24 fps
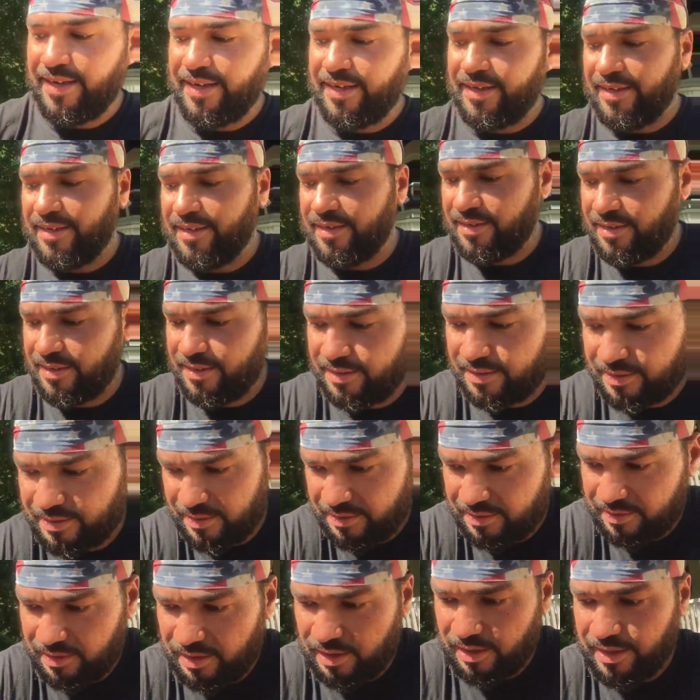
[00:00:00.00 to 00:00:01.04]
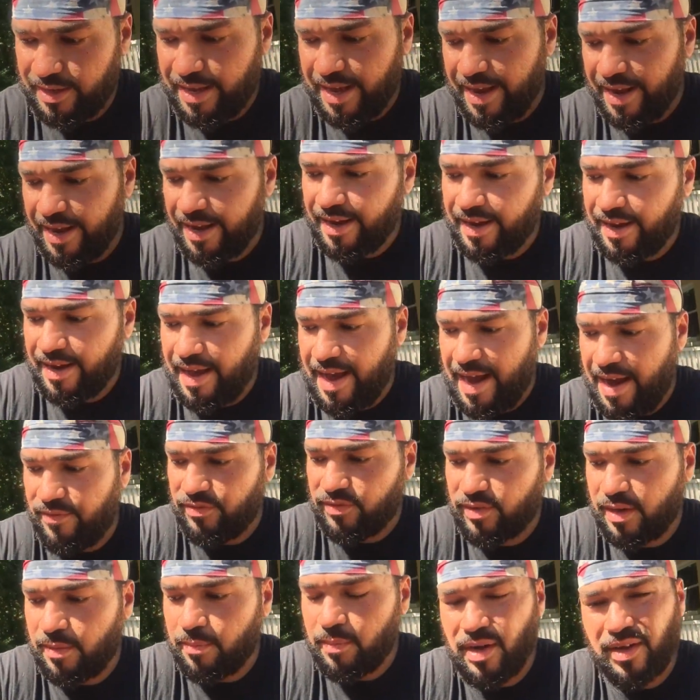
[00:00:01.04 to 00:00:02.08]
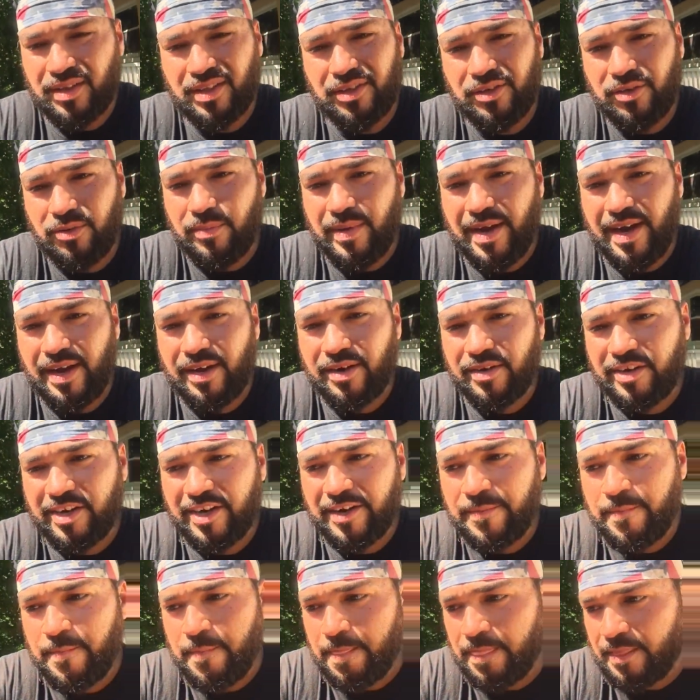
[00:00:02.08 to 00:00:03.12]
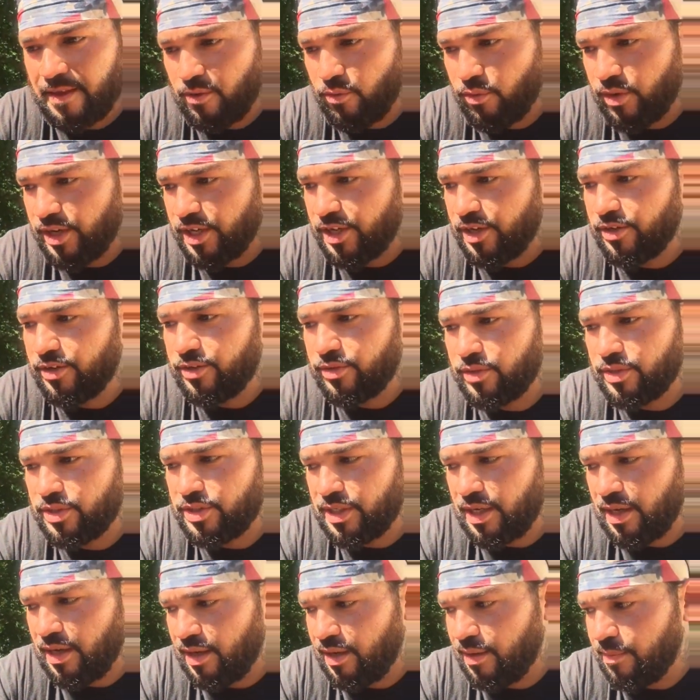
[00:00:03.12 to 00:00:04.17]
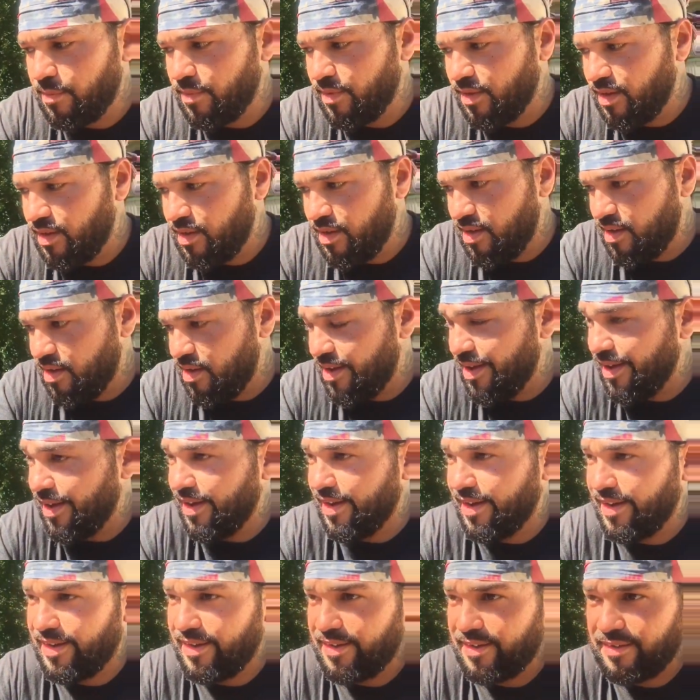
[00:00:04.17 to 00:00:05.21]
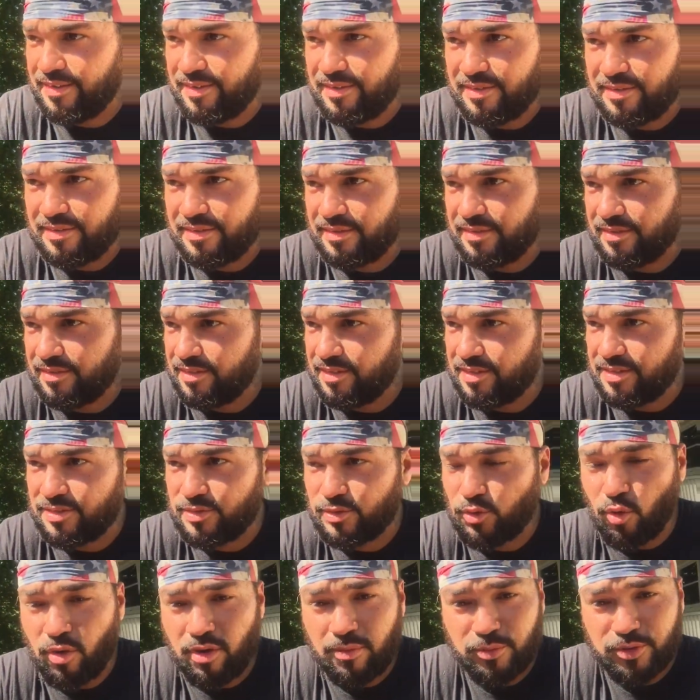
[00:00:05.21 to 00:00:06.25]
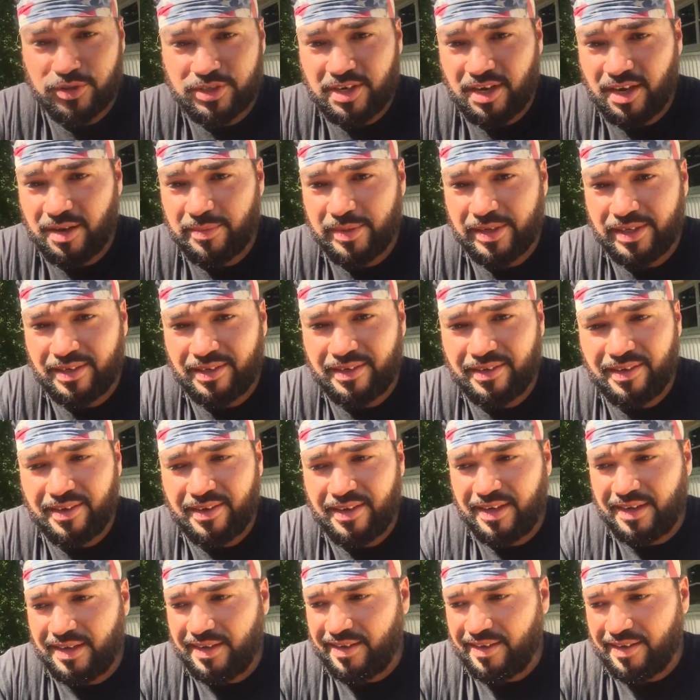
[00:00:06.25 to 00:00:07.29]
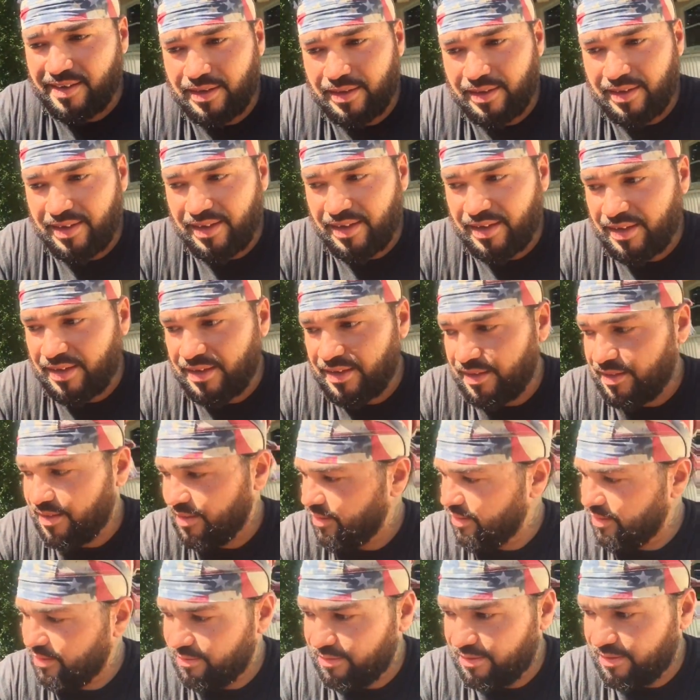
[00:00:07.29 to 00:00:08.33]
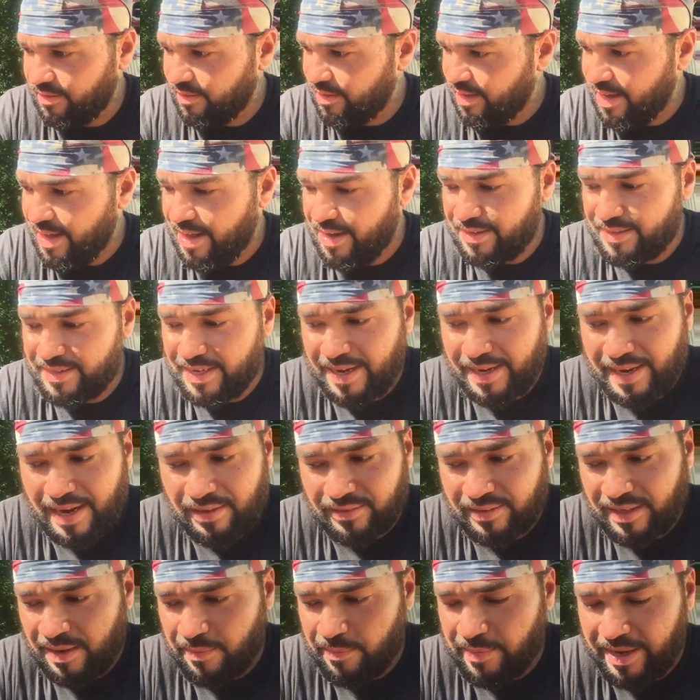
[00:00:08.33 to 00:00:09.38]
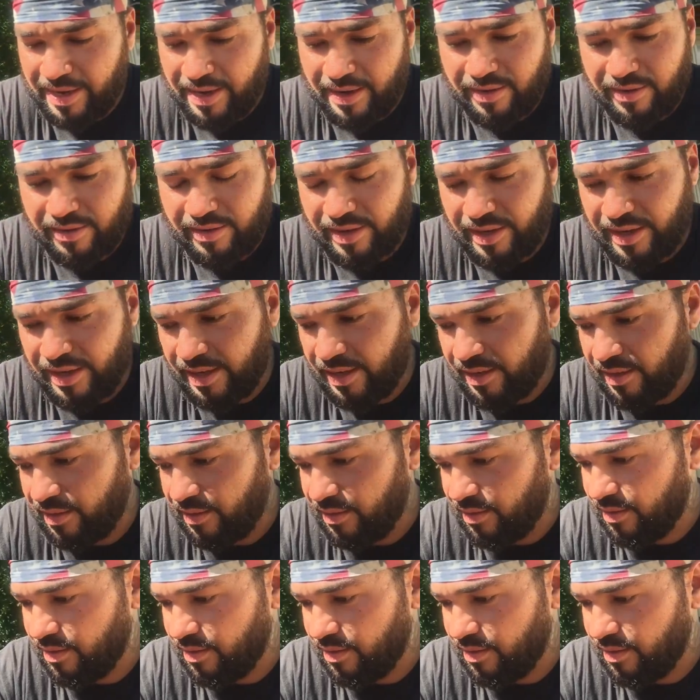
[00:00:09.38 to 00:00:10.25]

it, the day after I bought the new battery, I went to go do a job and the storm was coming, and I had to take out that battery,